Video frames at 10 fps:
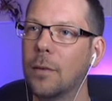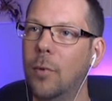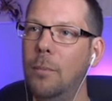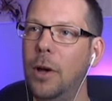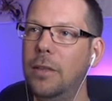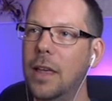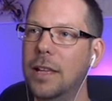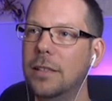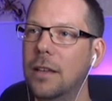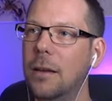One more
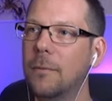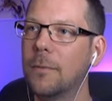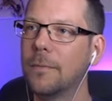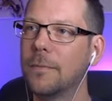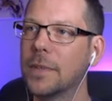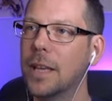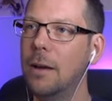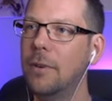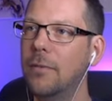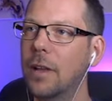thing to do. Let's
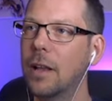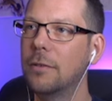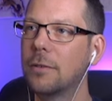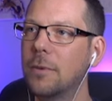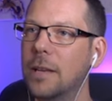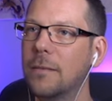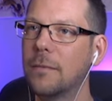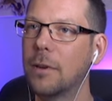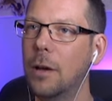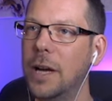get rid of the glow squid
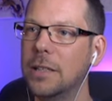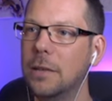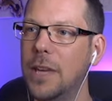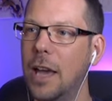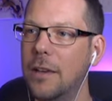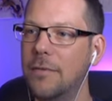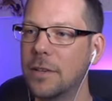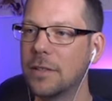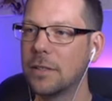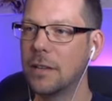and go back to the
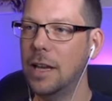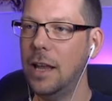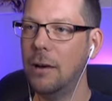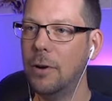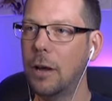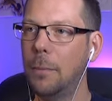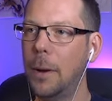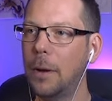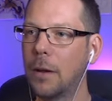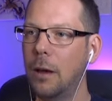behaviors. In our
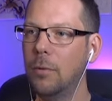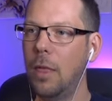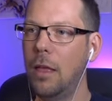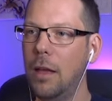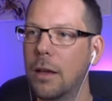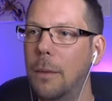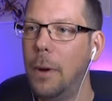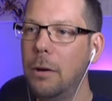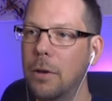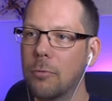
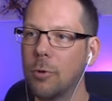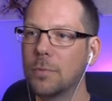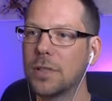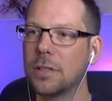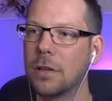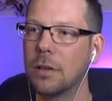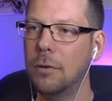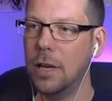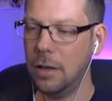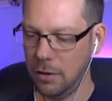component groups, I'm
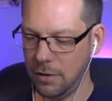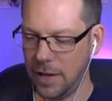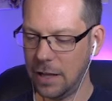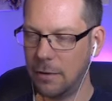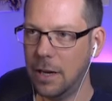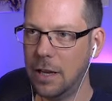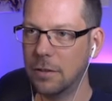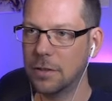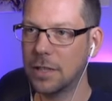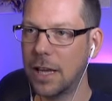going to add another value in here
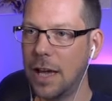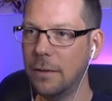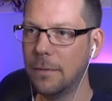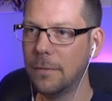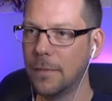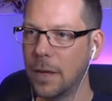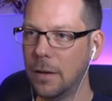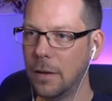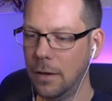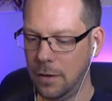called scale.
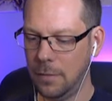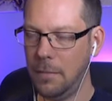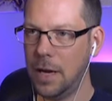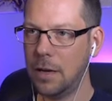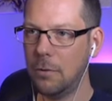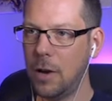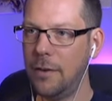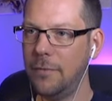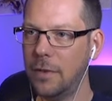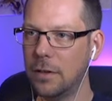
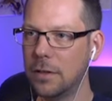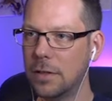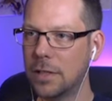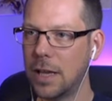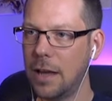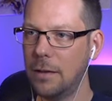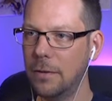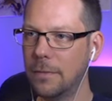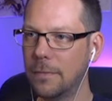Minecraft scale.